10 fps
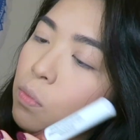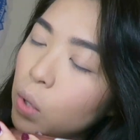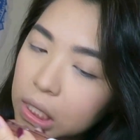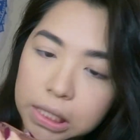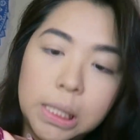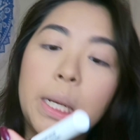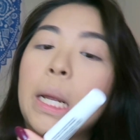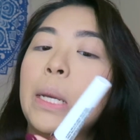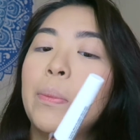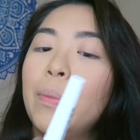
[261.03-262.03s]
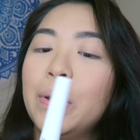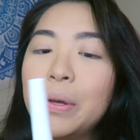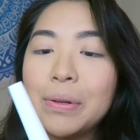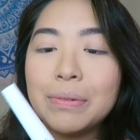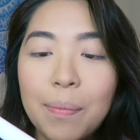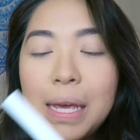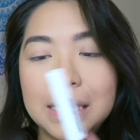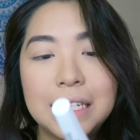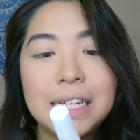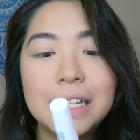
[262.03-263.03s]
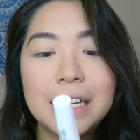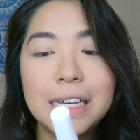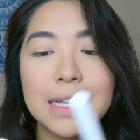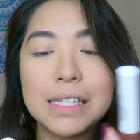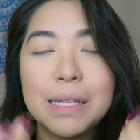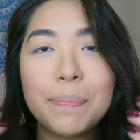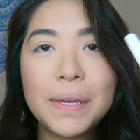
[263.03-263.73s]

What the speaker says: what's the name? Basically, it's the